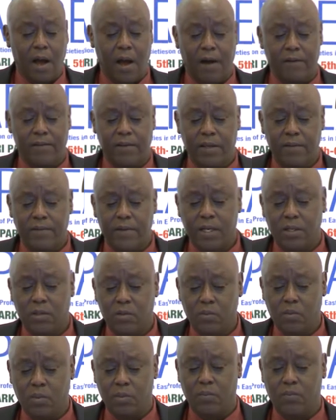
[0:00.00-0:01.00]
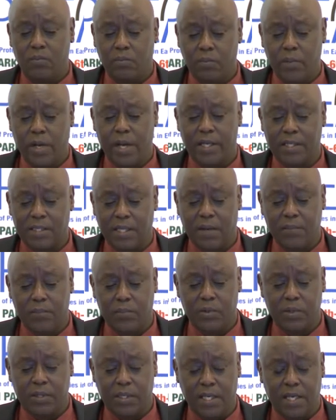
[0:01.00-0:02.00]
I've given two
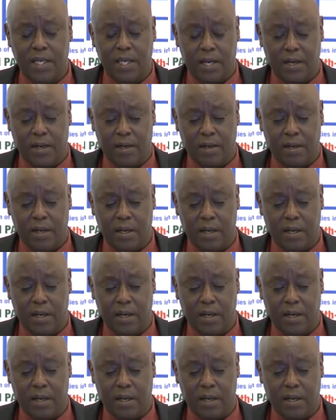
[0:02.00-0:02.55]
examples here,